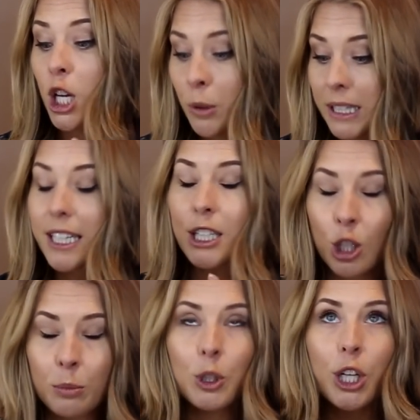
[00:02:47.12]
Twisted
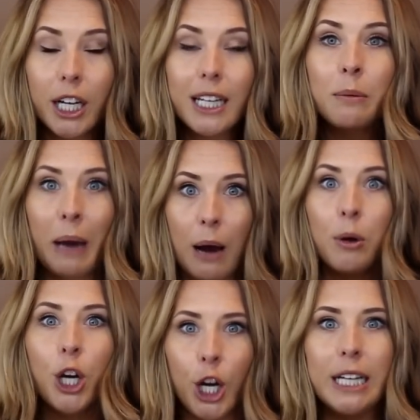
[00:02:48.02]
Double Curling
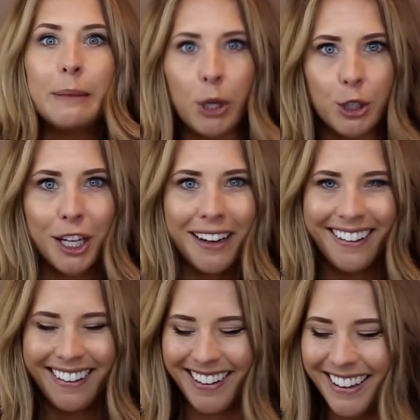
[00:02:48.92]
Power Curling Mousse,
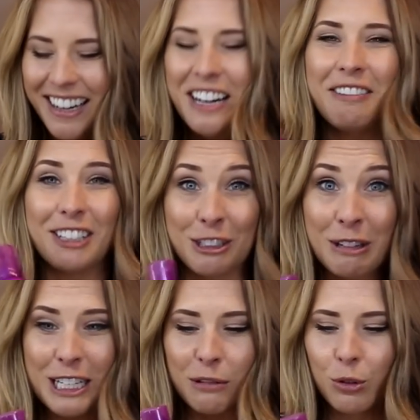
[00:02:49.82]
which is
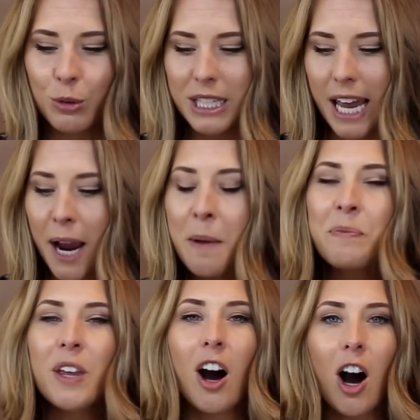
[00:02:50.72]
really difficult to say.
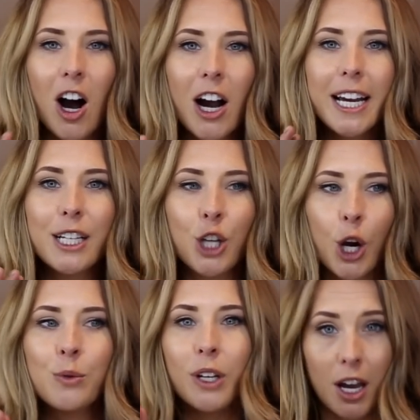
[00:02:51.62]
I
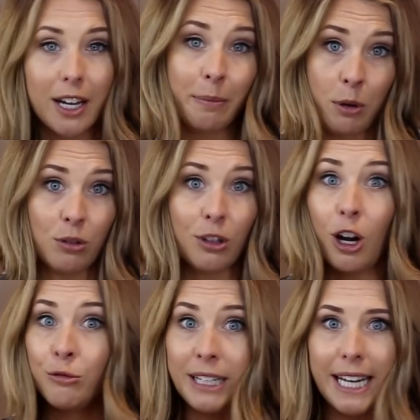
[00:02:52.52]
don't like mousse,
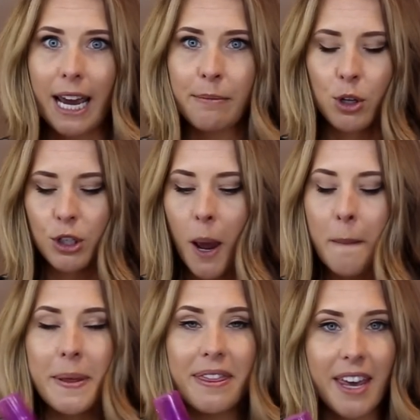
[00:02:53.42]
I really hate mousse,
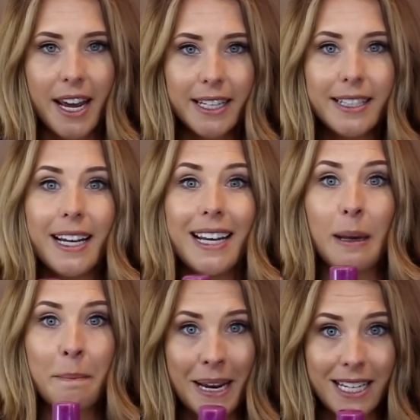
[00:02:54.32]
but this is
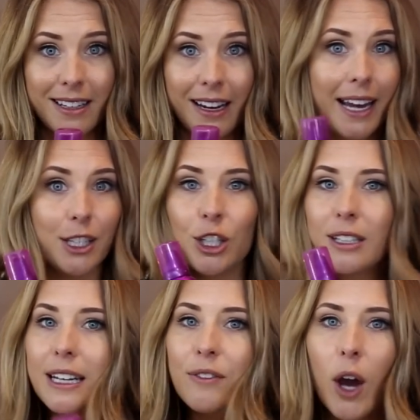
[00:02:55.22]
amazing. It
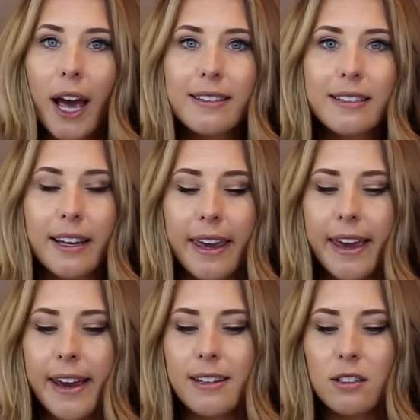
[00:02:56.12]
doesn't leave your hair
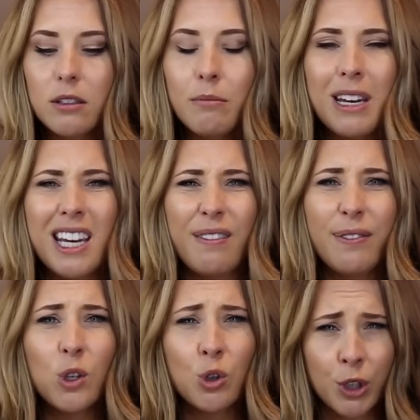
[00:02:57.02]
sticky, it doesn't make it
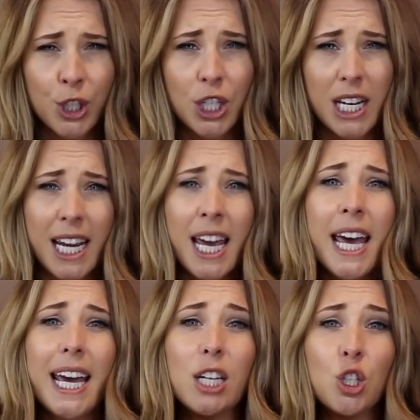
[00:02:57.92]
feel crunchy,
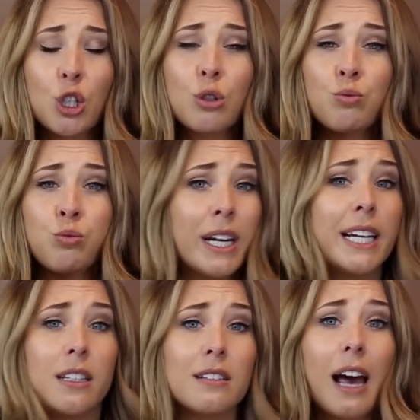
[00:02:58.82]
it just
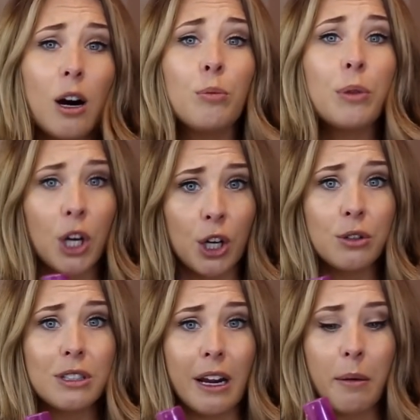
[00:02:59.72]
really does help the
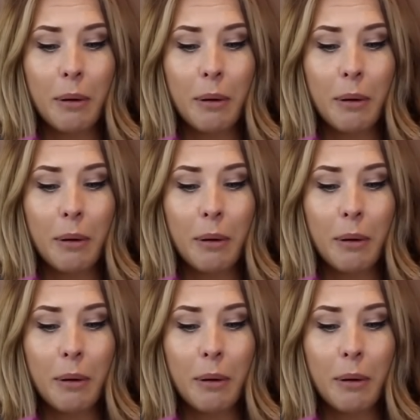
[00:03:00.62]
curls stay in